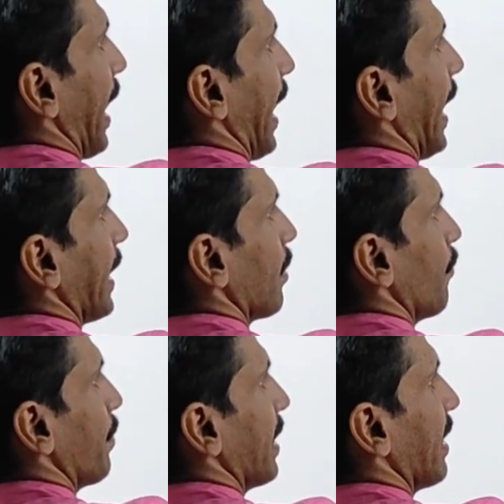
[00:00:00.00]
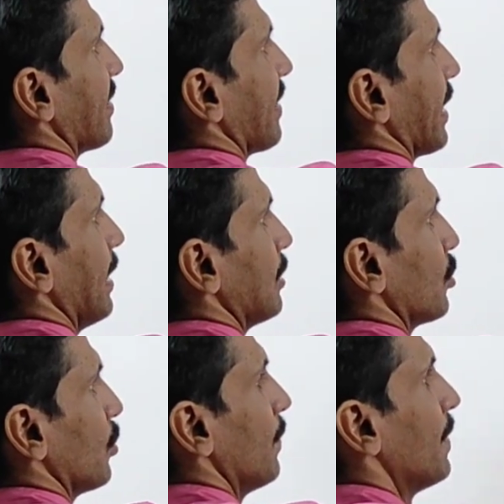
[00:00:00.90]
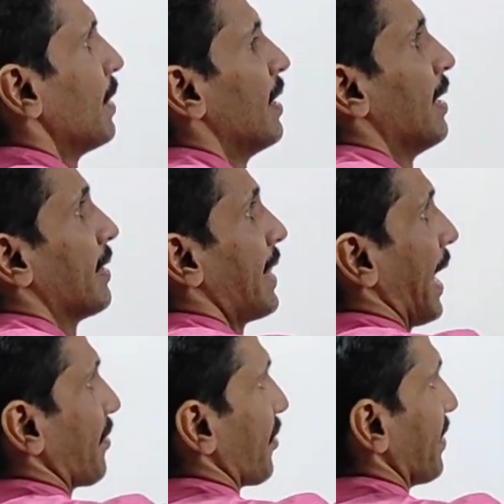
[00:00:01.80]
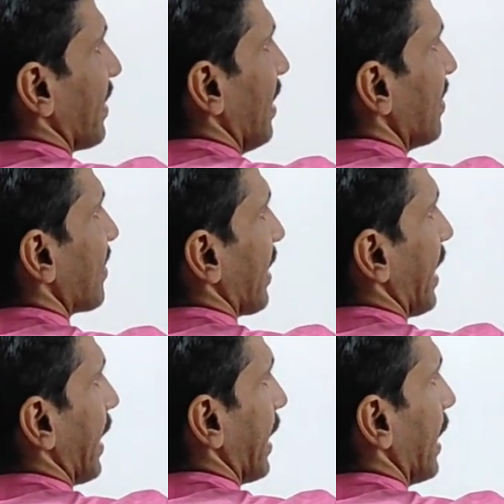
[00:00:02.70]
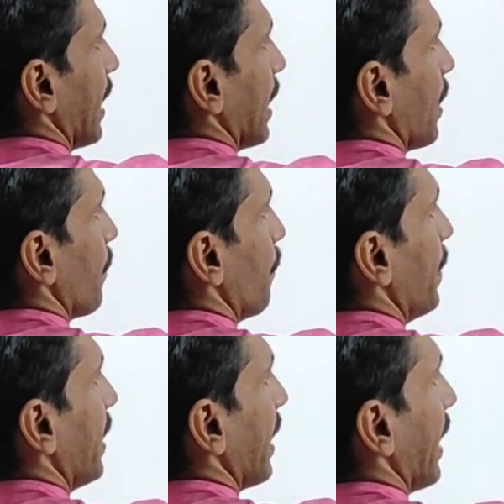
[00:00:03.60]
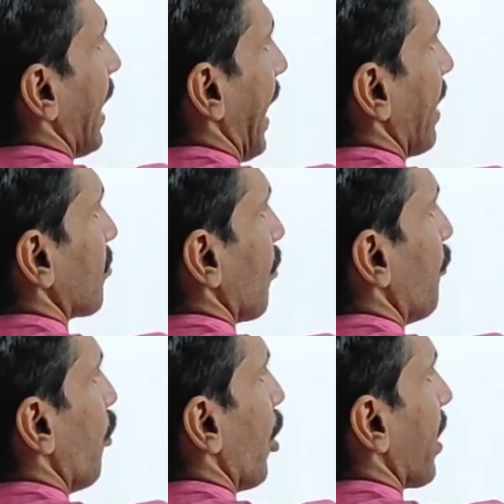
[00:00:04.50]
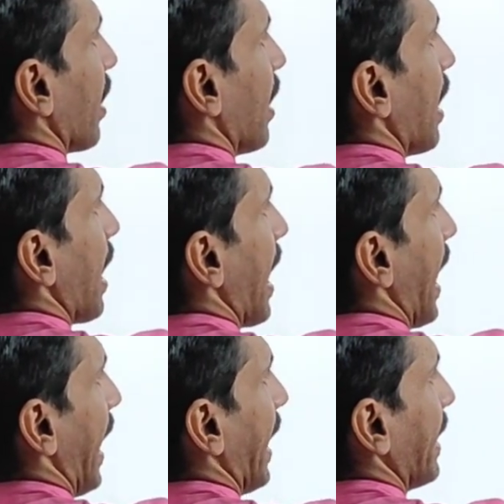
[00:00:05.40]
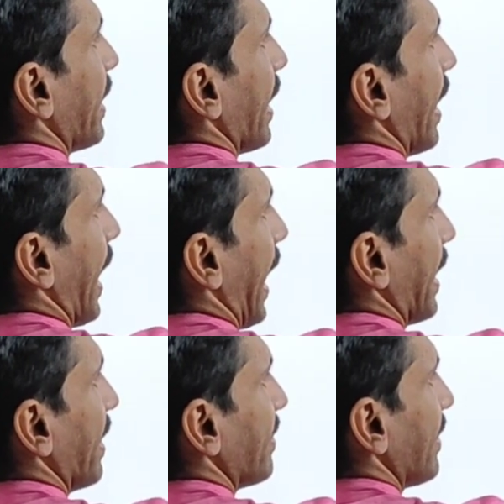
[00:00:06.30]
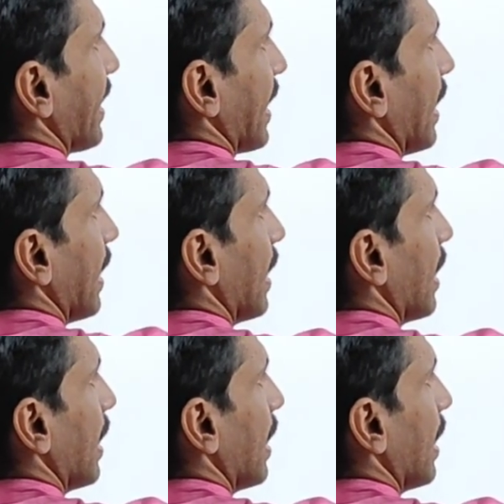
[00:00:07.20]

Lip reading: and BaCl2. that results in BaSO4 and NaCl.